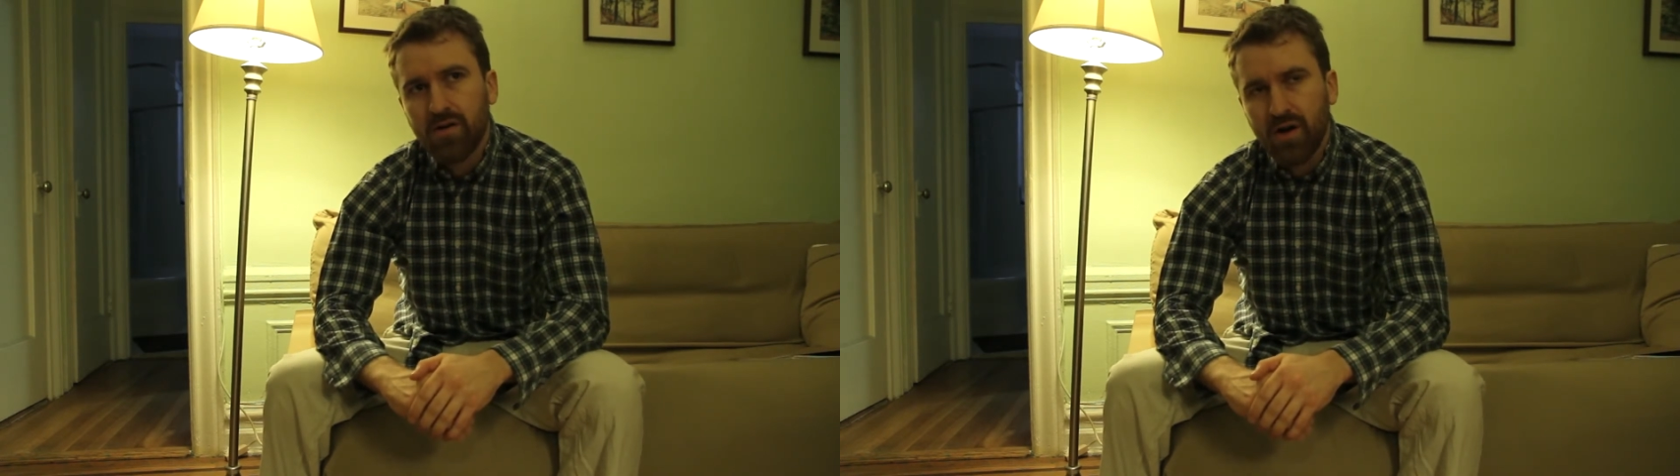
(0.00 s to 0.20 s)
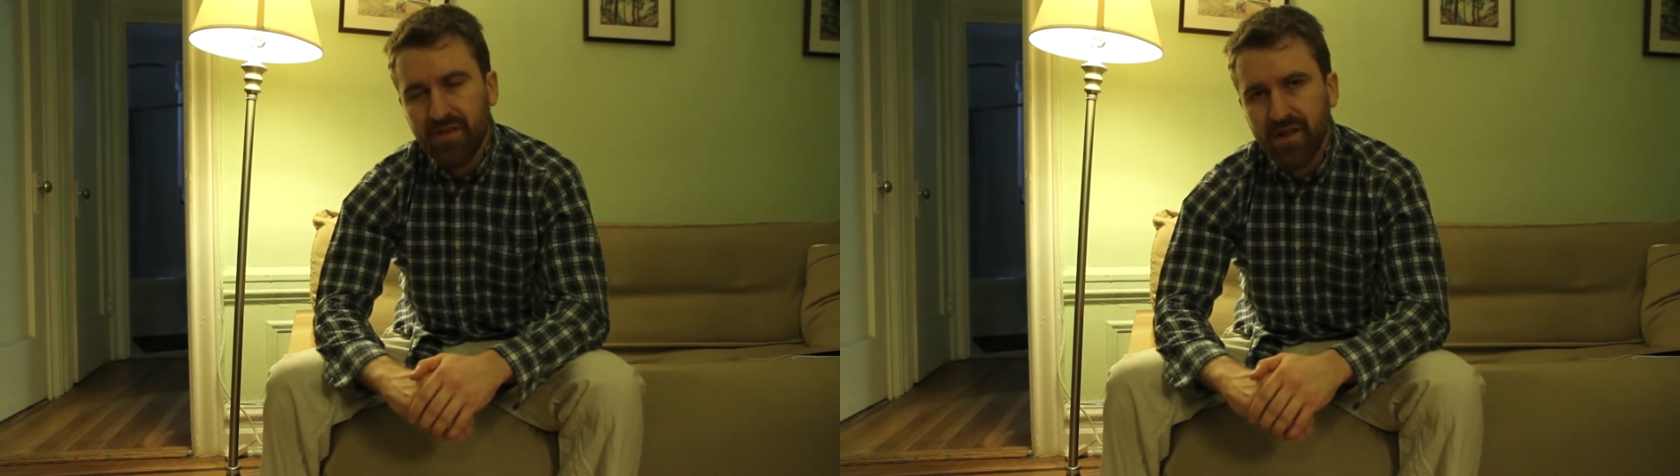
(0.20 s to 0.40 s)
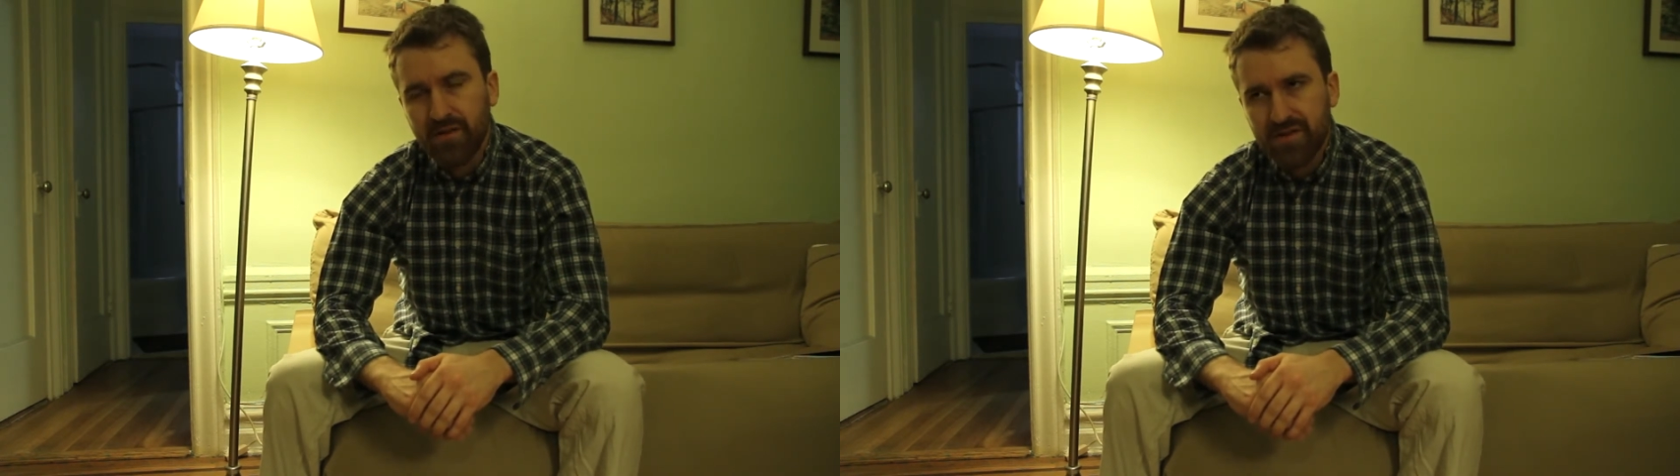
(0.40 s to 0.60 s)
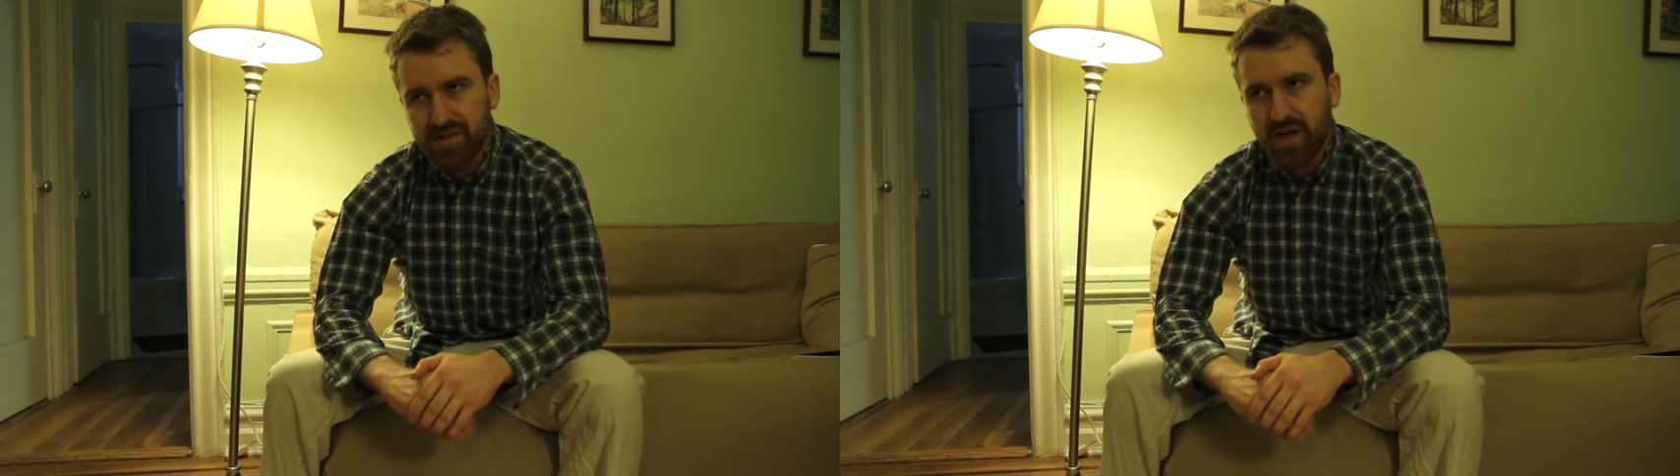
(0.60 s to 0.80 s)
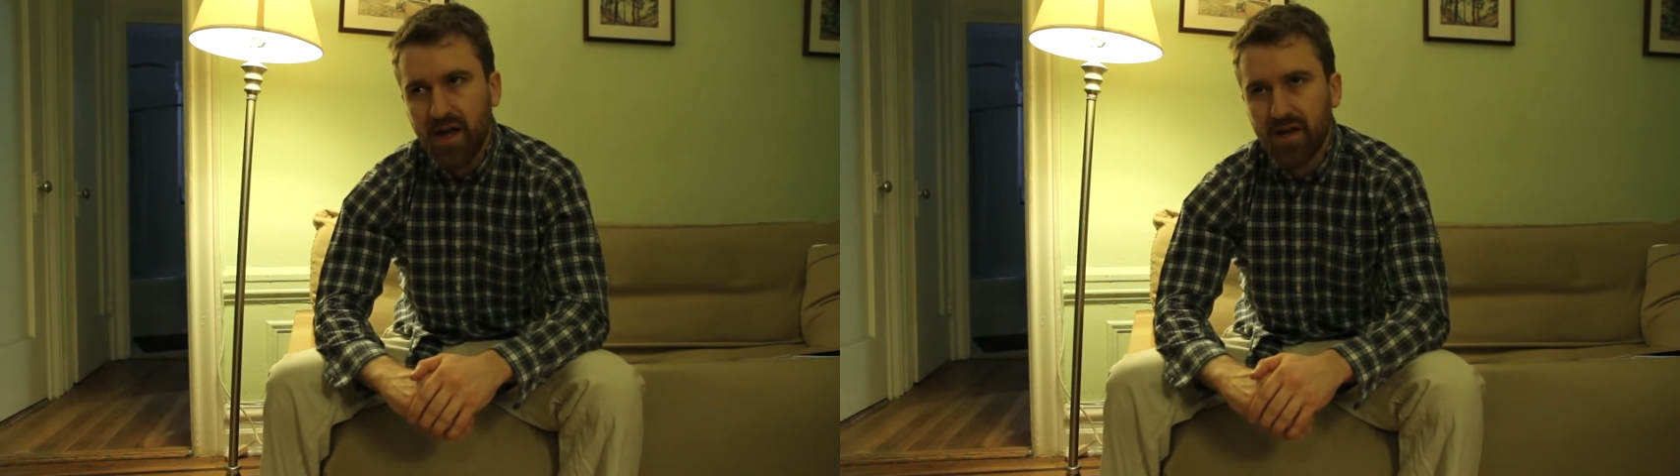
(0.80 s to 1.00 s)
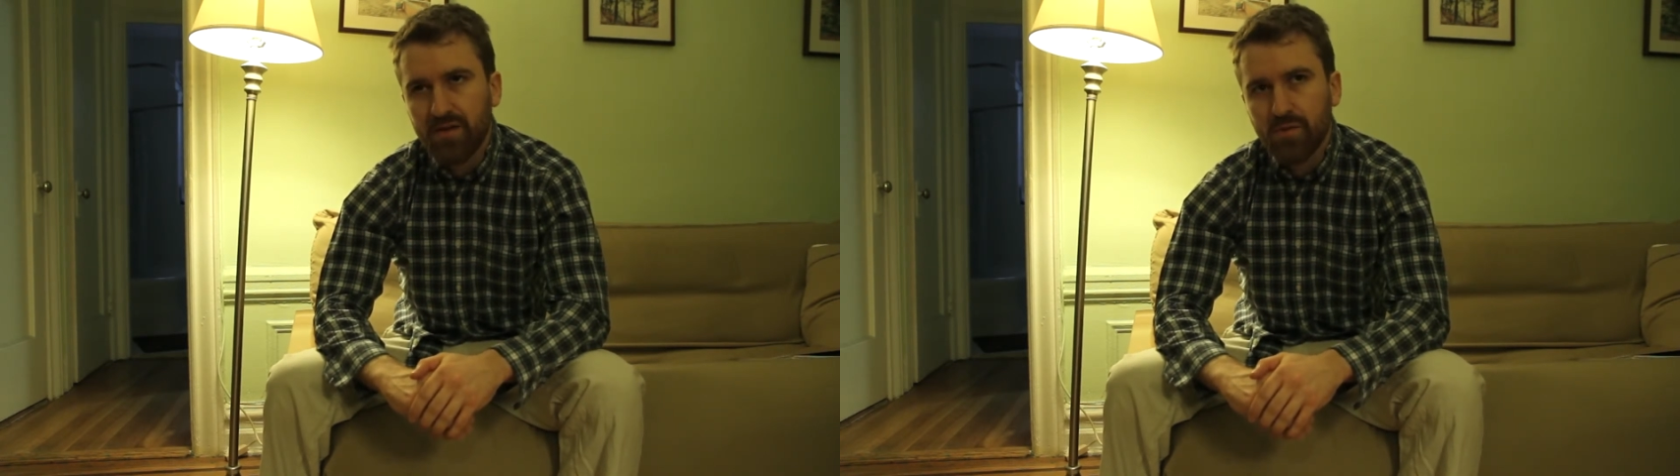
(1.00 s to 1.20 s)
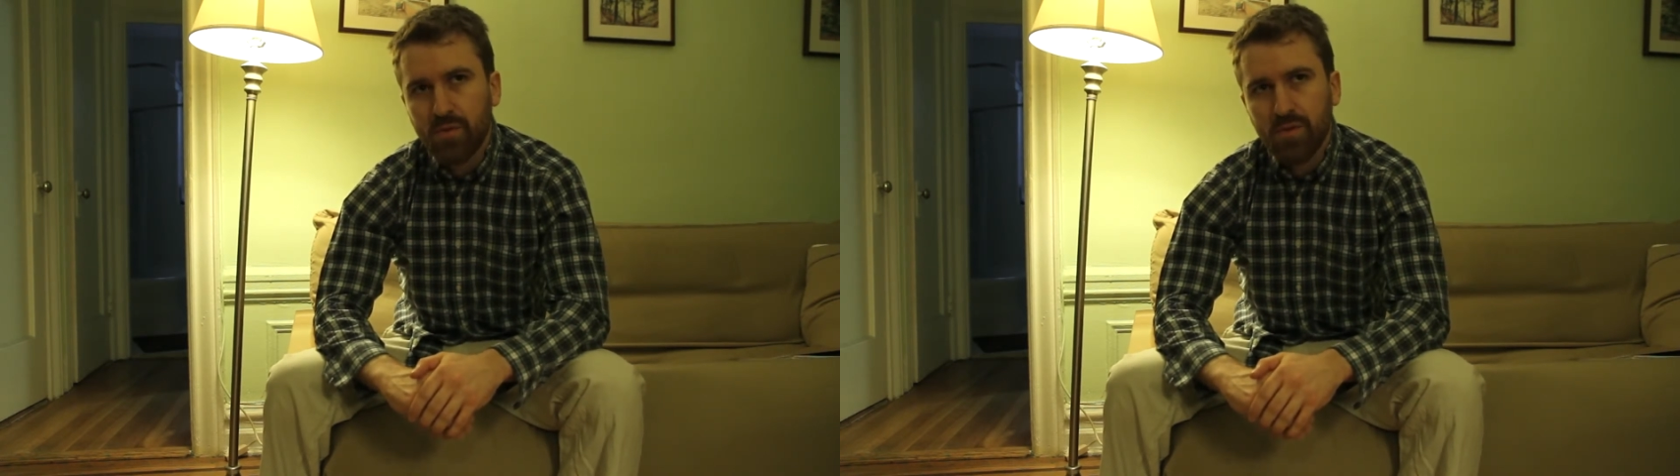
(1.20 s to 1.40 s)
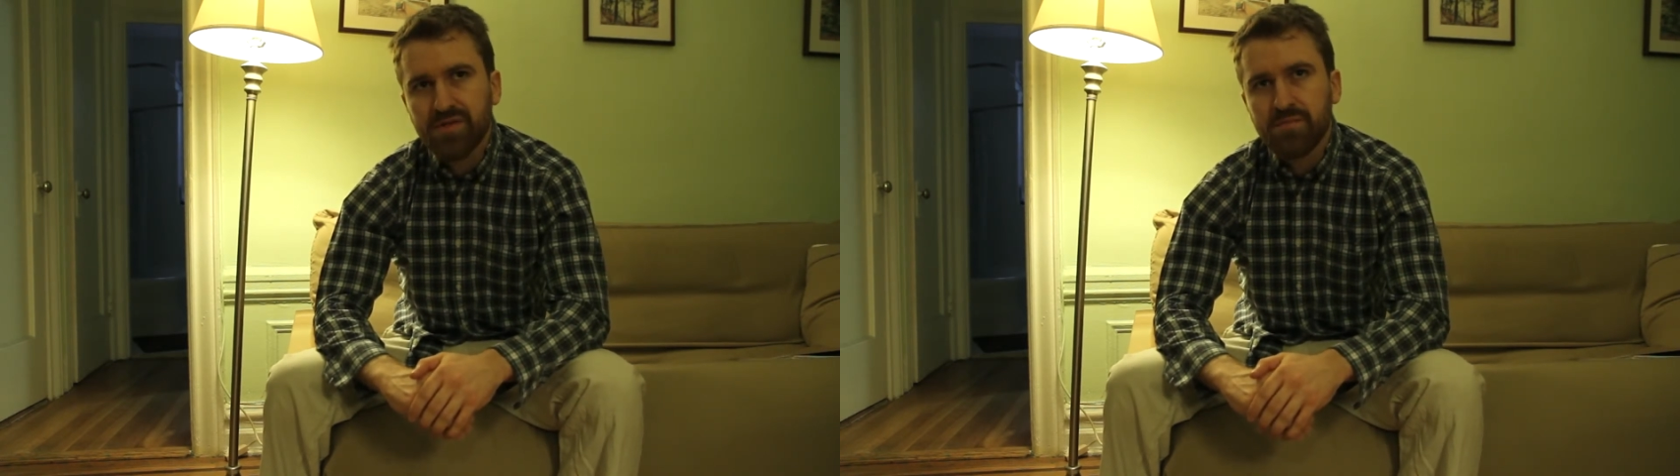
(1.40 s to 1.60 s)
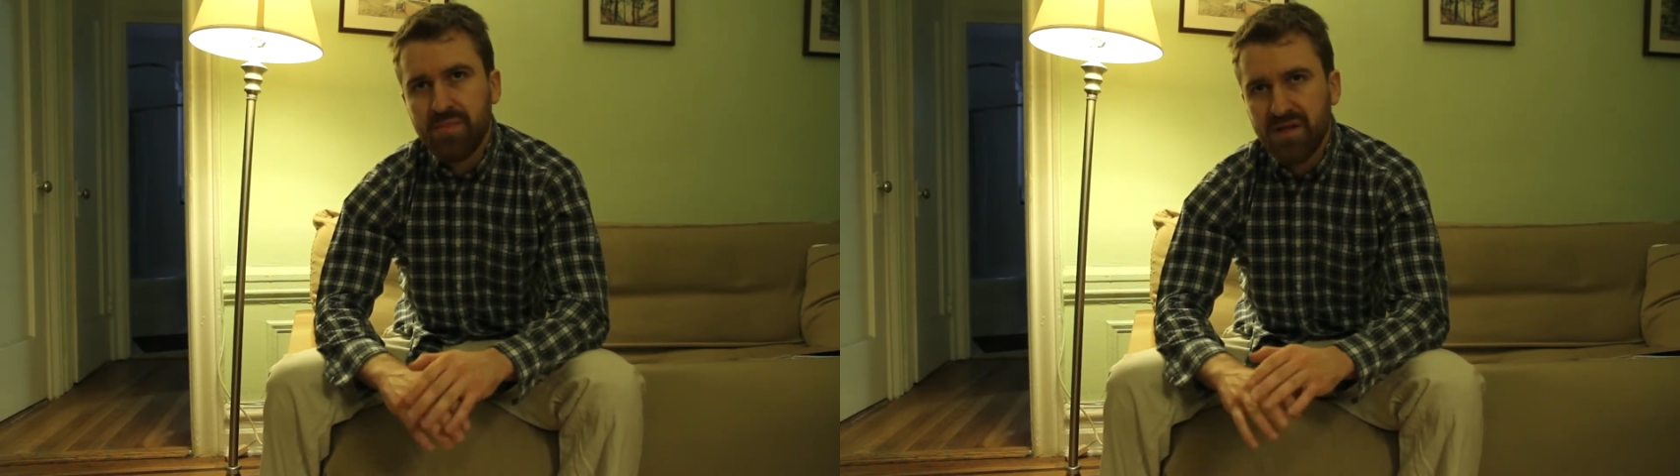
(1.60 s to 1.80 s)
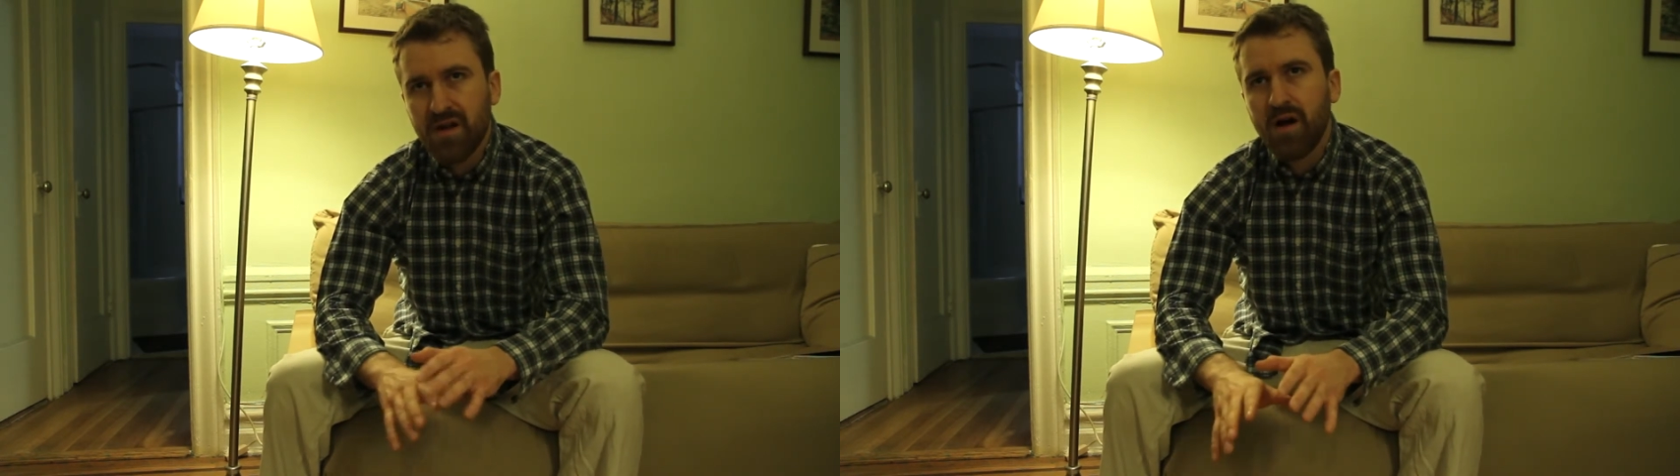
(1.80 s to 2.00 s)
on the other side was
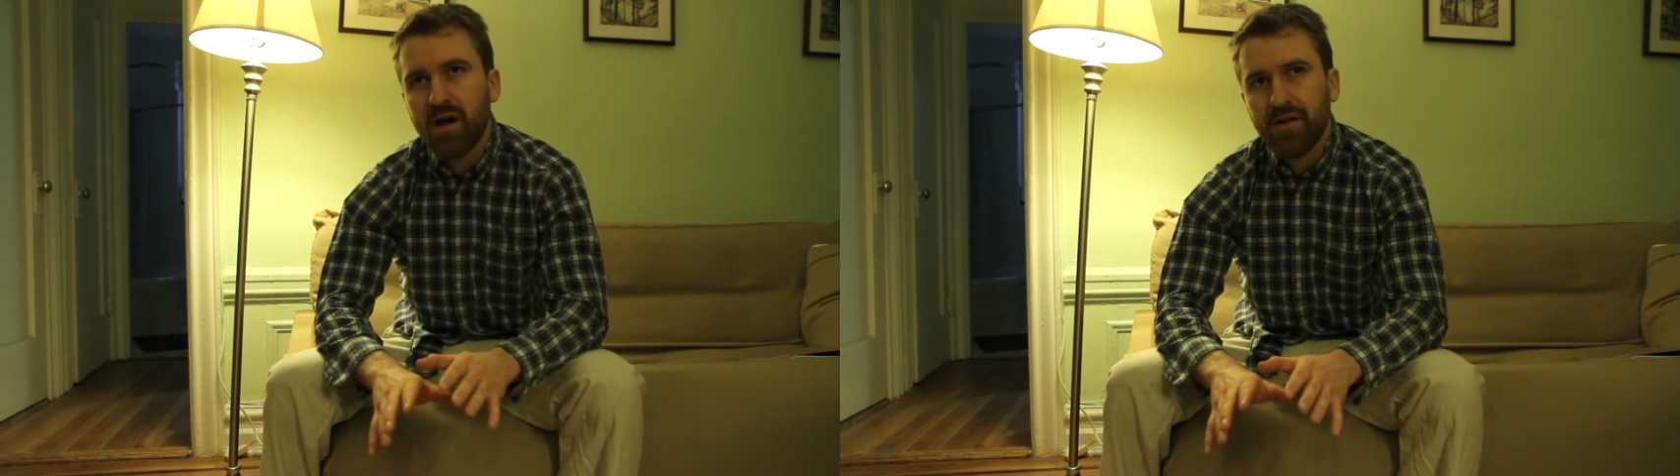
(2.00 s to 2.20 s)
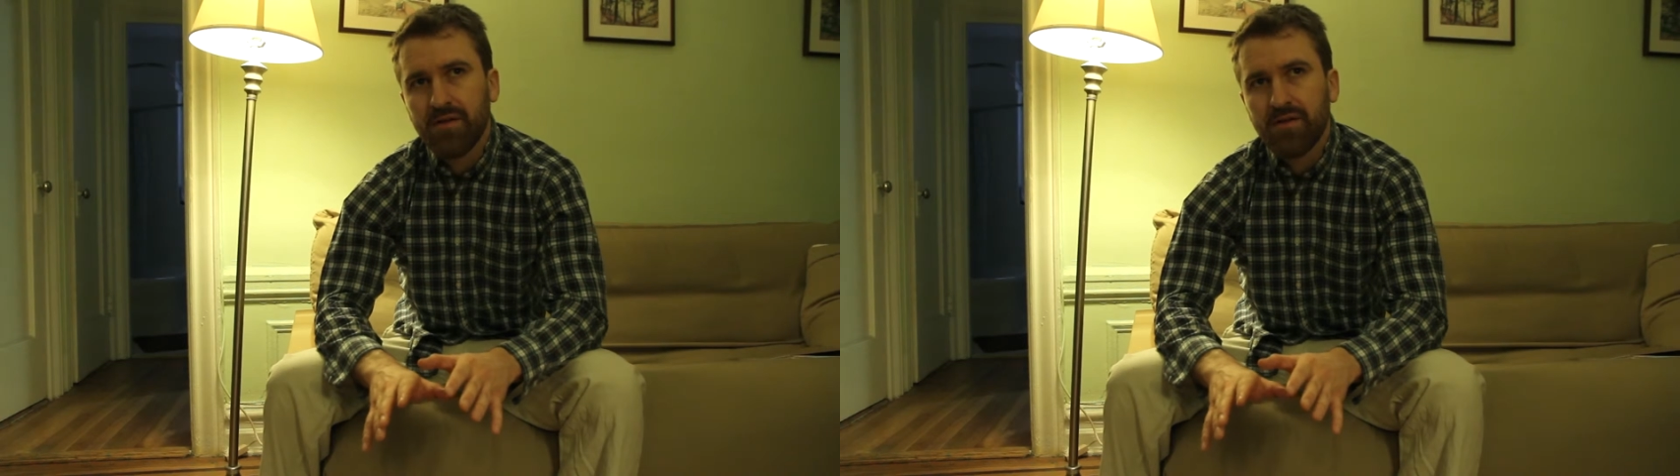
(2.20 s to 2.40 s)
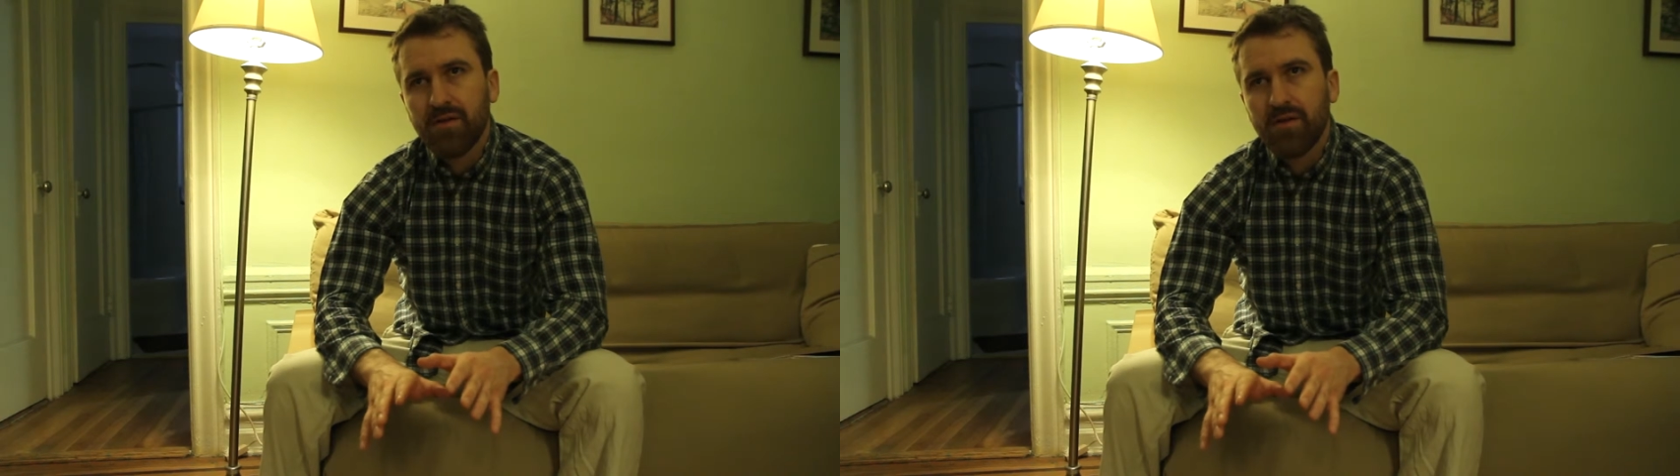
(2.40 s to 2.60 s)
beyond